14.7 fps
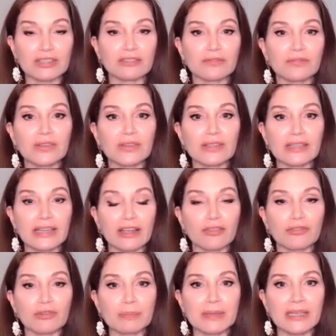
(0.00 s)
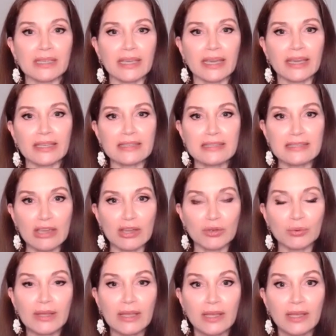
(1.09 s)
in philanthropy. And so,